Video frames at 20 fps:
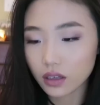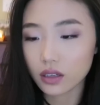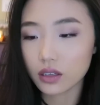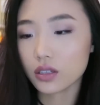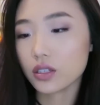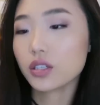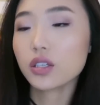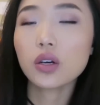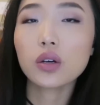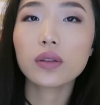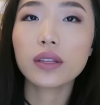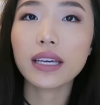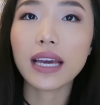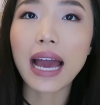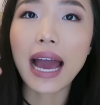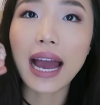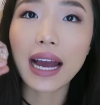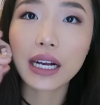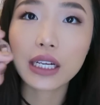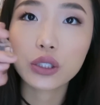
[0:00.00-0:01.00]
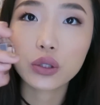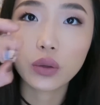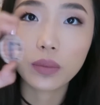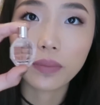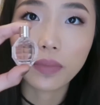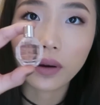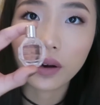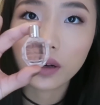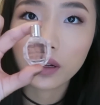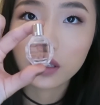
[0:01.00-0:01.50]
So the actual
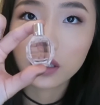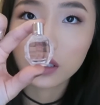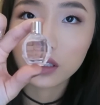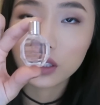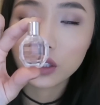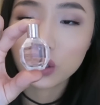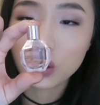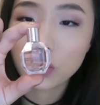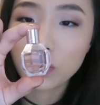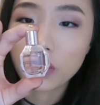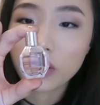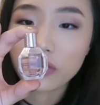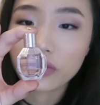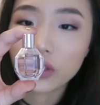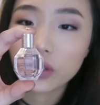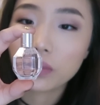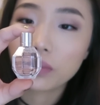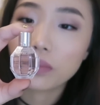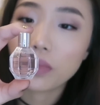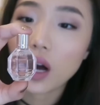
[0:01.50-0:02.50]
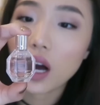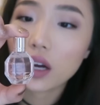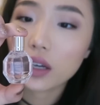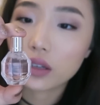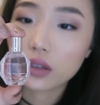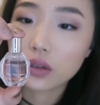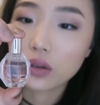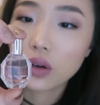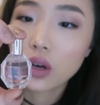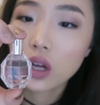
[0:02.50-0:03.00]
little perfume
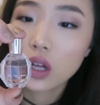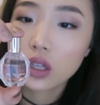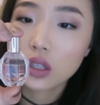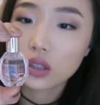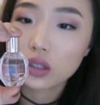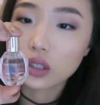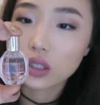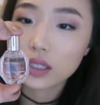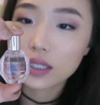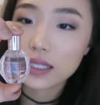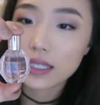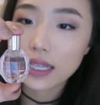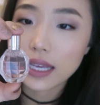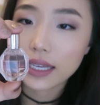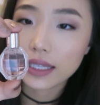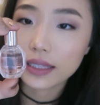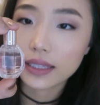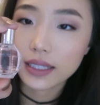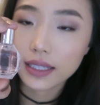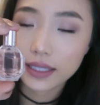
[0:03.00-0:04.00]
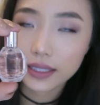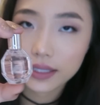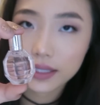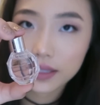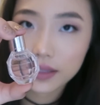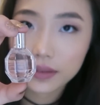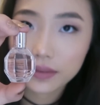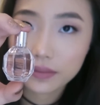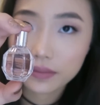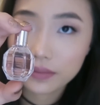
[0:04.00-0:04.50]
bottle looks like this.
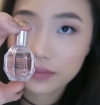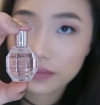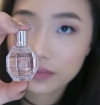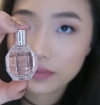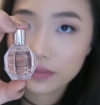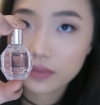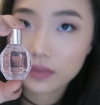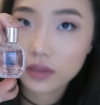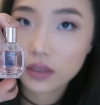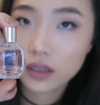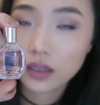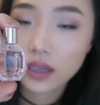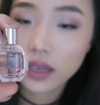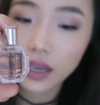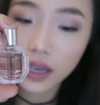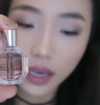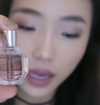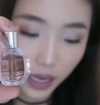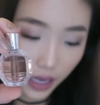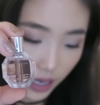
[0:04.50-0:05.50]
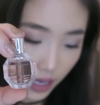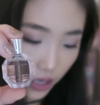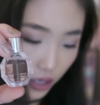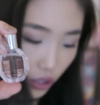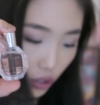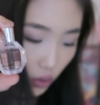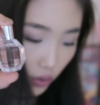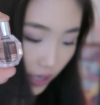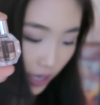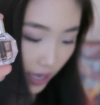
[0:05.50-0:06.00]

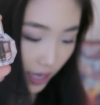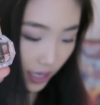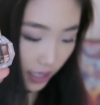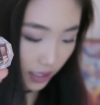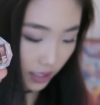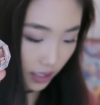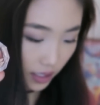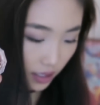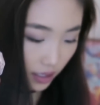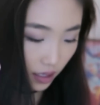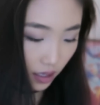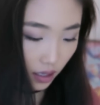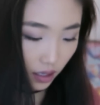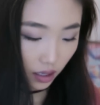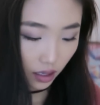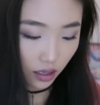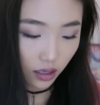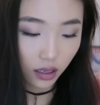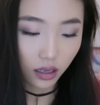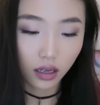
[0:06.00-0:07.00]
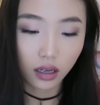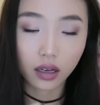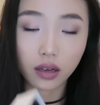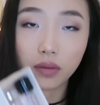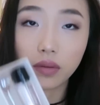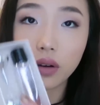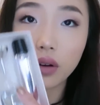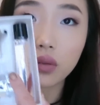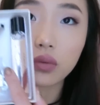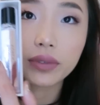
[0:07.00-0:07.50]
And you get
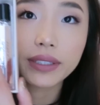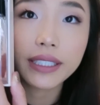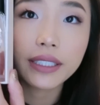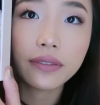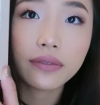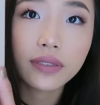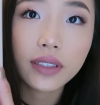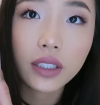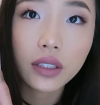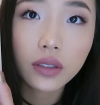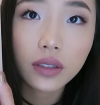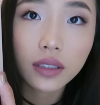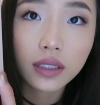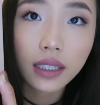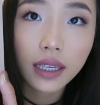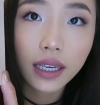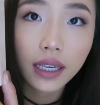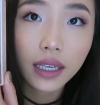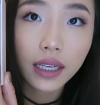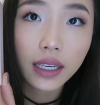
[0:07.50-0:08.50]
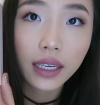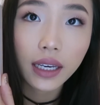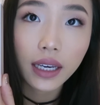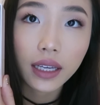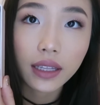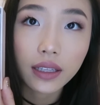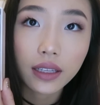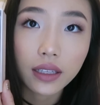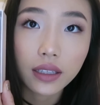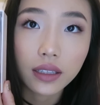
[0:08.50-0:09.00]
uh, a refill thing
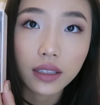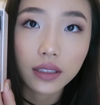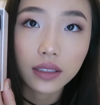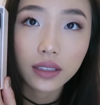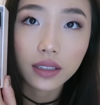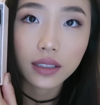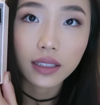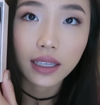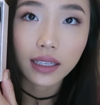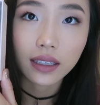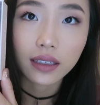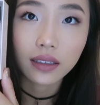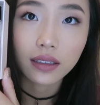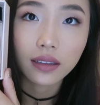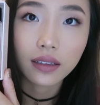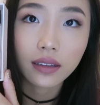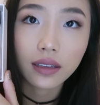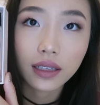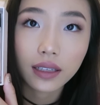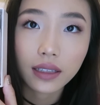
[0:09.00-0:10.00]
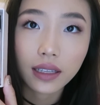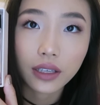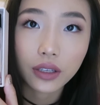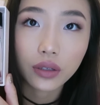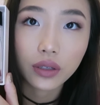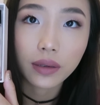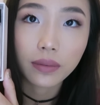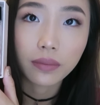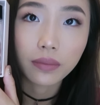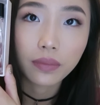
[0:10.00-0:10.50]
and then this is like a thing that
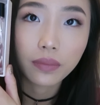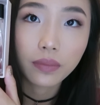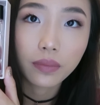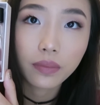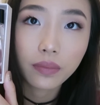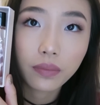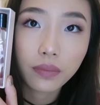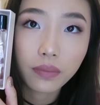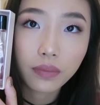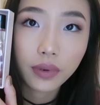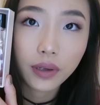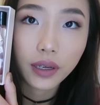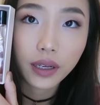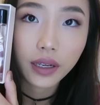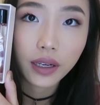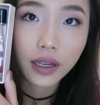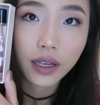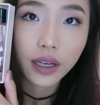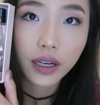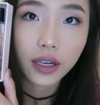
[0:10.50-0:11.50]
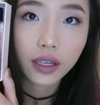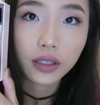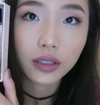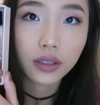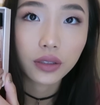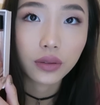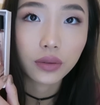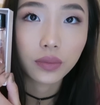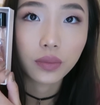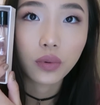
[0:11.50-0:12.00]
you can put in here
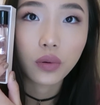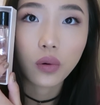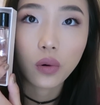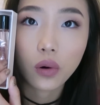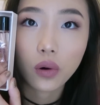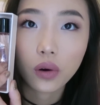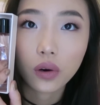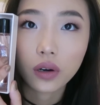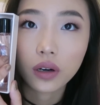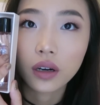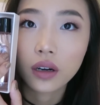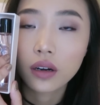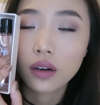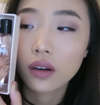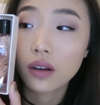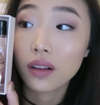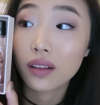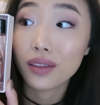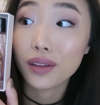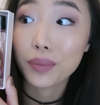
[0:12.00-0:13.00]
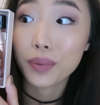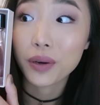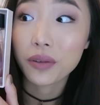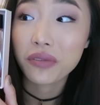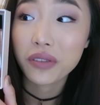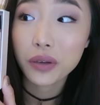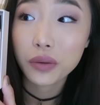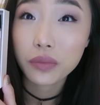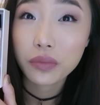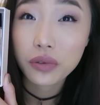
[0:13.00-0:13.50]
so pour the
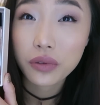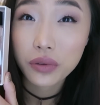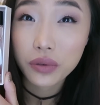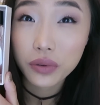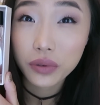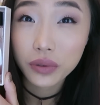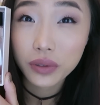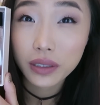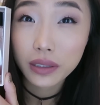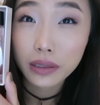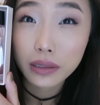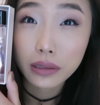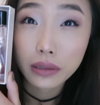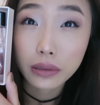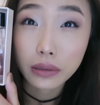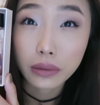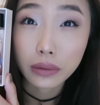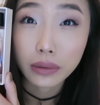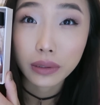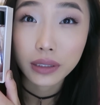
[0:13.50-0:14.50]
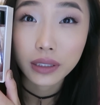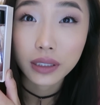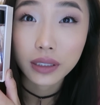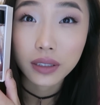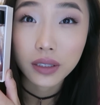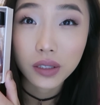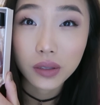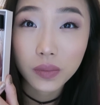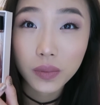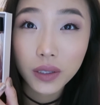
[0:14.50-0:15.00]
perfume through this so it
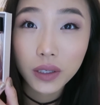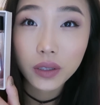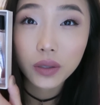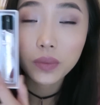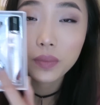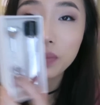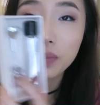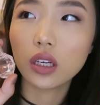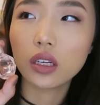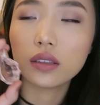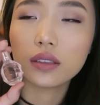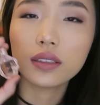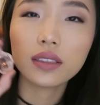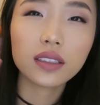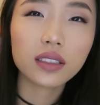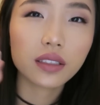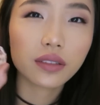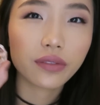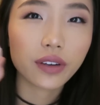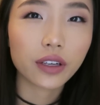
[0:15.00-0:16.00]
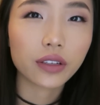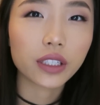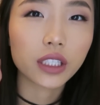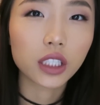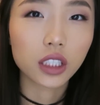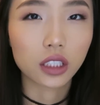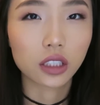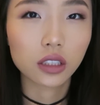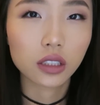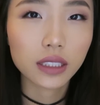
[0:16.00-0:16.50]
doesn't spill this is a very
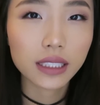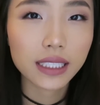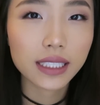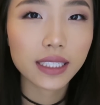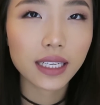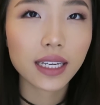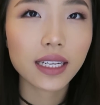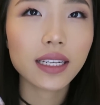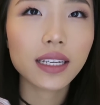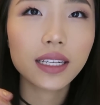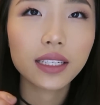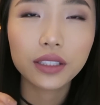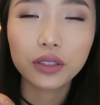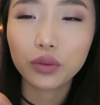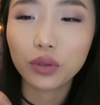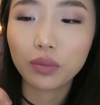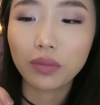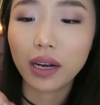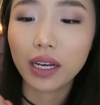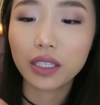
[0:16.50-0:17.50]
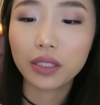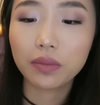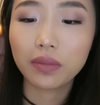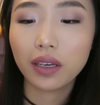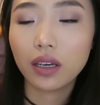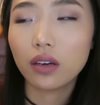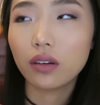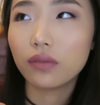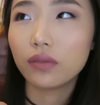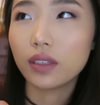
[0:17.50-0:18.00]
girly scent this reminds
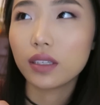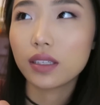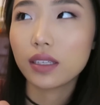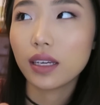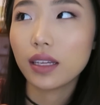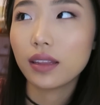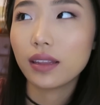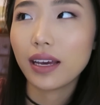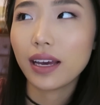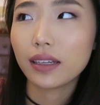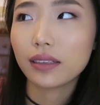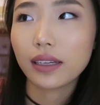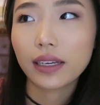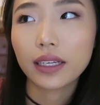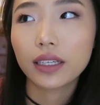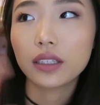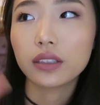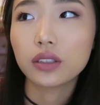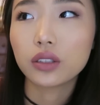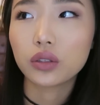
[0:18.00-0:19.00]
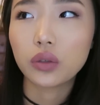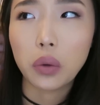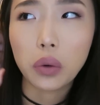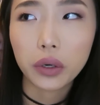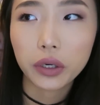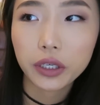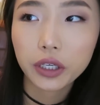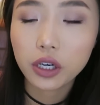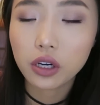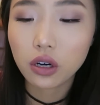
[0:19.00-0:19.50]
me of the scent that like a
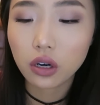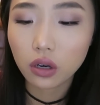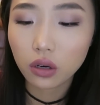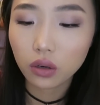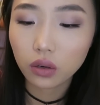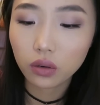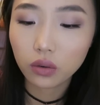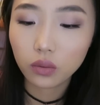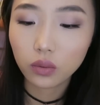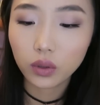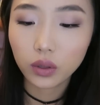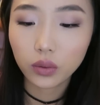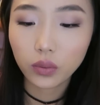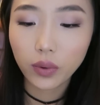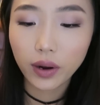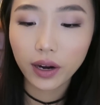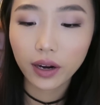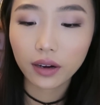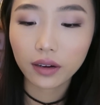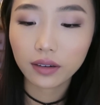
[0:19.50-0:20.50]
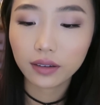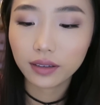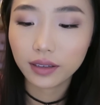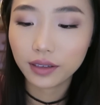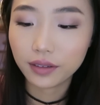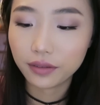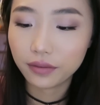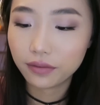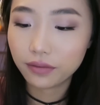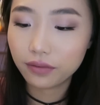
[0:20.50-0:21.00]
sorority girl would wear
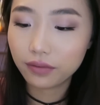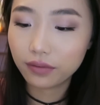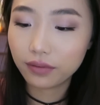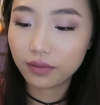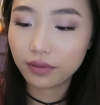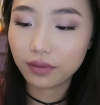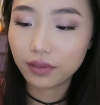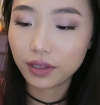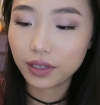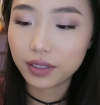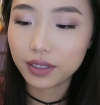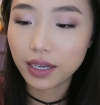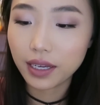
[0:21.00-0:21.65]
is